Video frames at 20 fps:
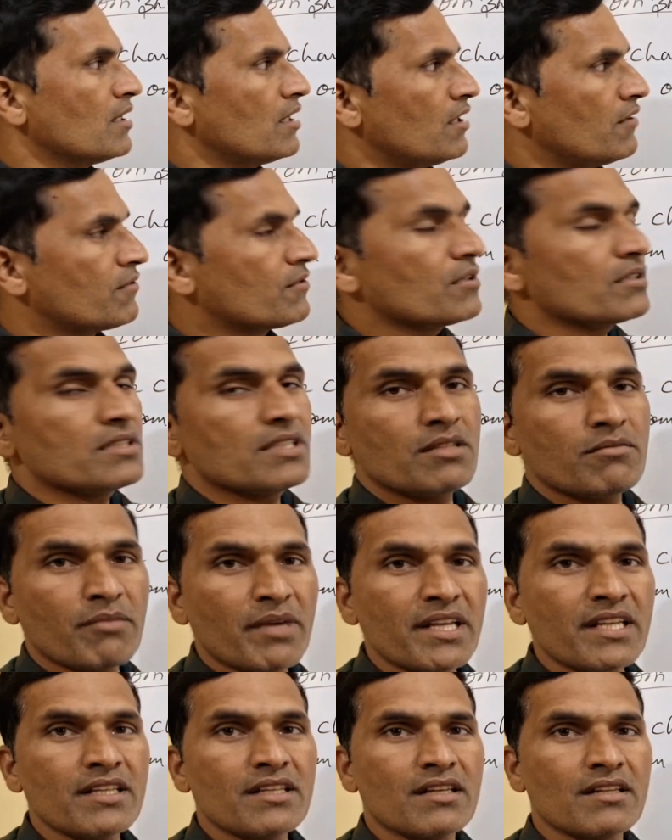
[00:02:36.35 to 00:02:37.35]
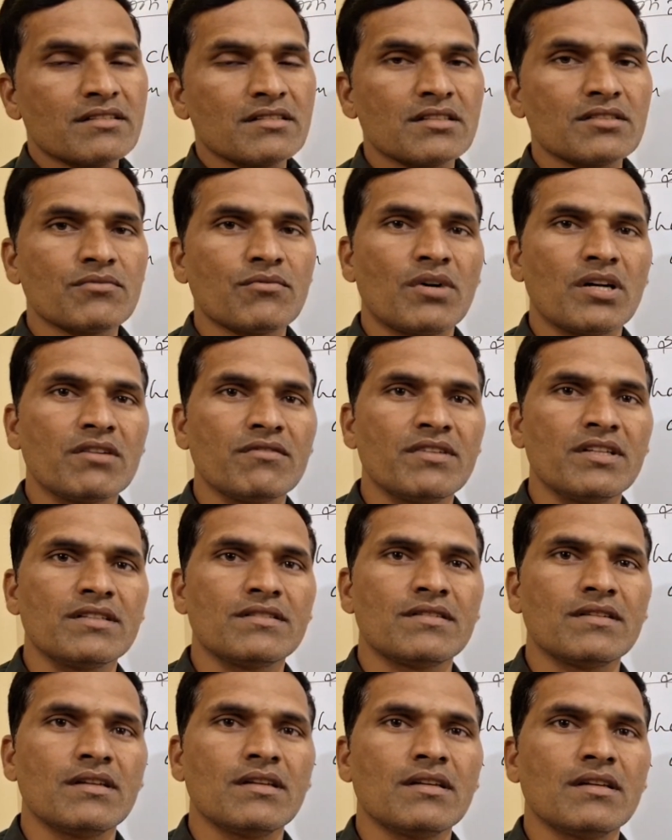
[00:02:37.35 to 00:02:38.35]
Of course, in many cases what we
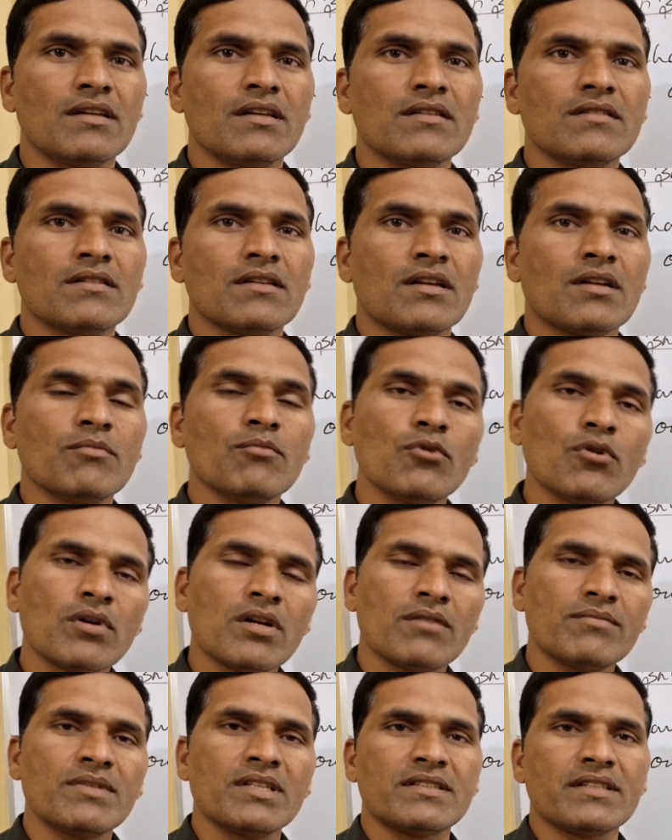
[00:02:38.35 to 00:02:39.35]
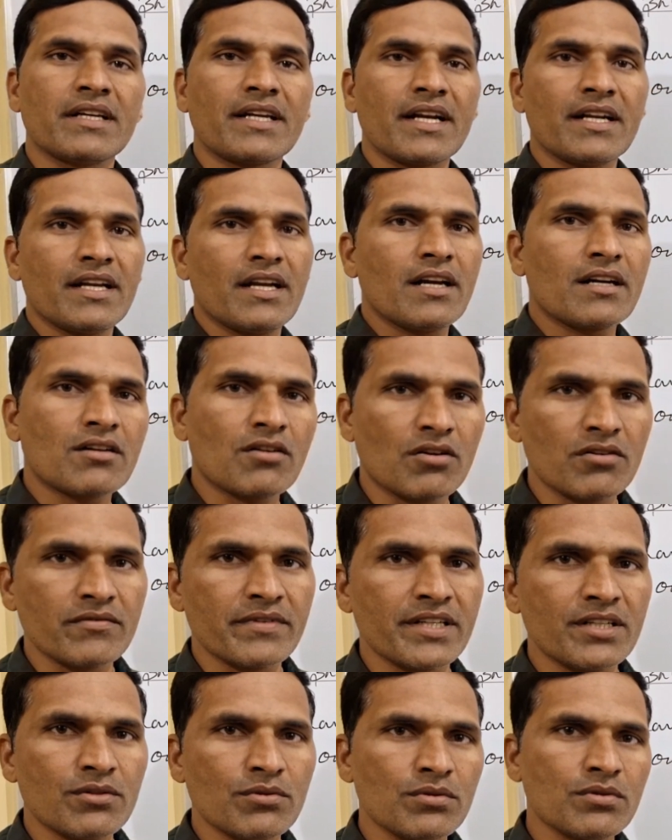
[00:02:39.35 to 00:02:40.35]
see is removal of the second electron
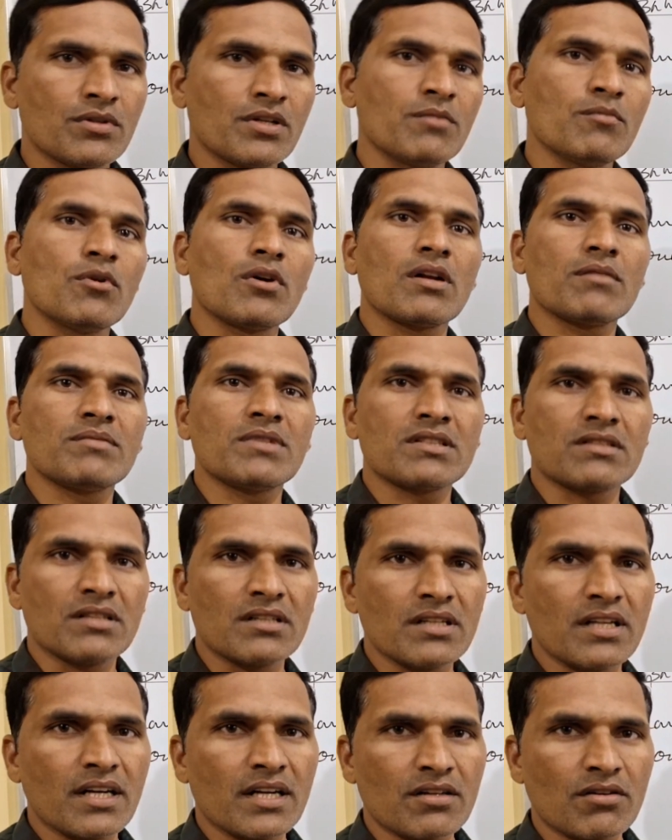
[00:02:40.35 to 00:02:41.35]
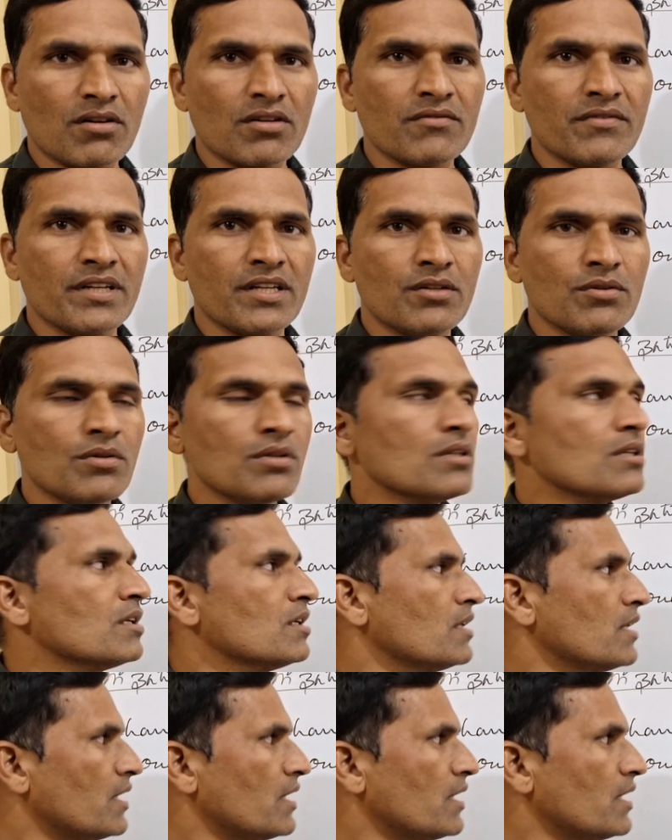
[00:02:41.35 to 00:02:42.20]
we do, removal of the third electron we do.